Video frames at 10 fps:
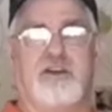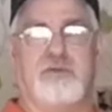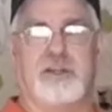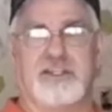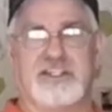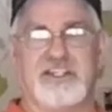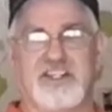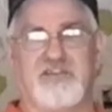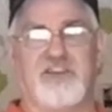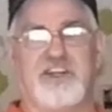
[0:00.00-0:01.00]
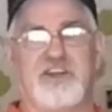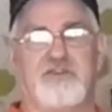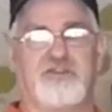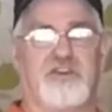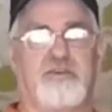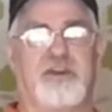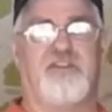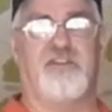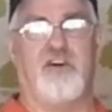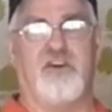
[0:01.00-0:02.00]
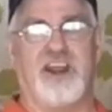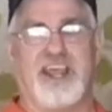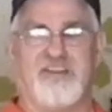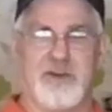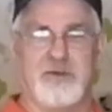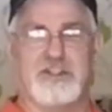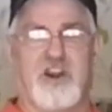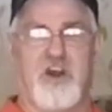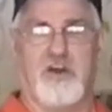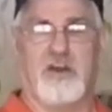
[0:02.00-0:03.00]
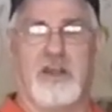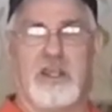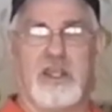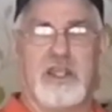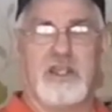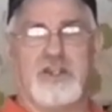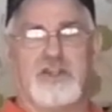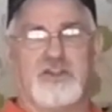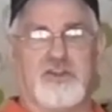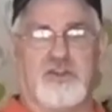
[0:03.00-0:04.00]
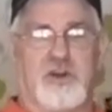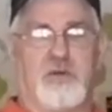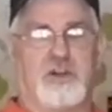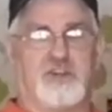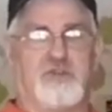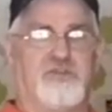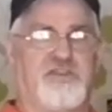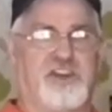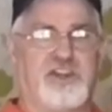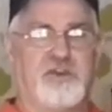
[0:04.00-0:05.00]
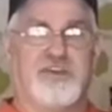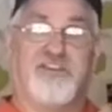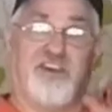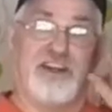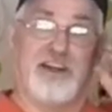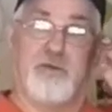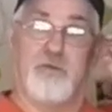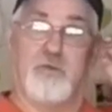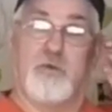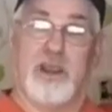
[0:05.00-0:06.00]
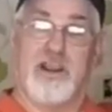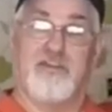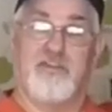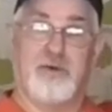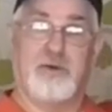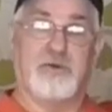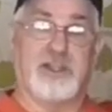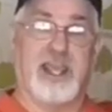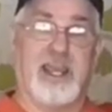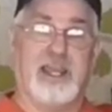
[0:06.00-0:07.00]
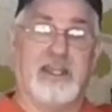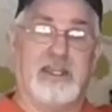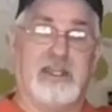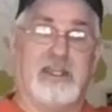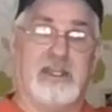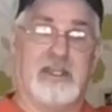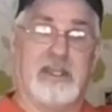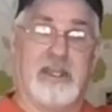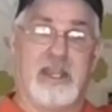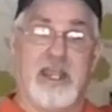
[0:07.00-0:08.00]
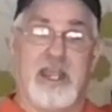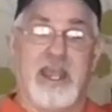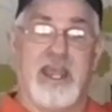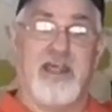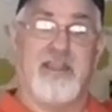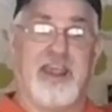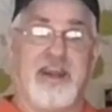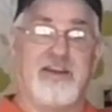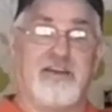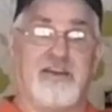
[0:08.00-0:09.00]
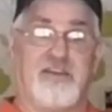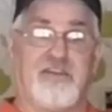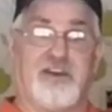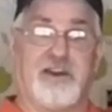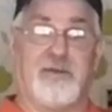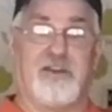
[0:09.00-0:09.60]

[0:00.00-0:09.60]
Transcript: because this video is going to be 4.5 hours long. So you've got to watch the whole video to find out where the photos are, and then you've got to find out what the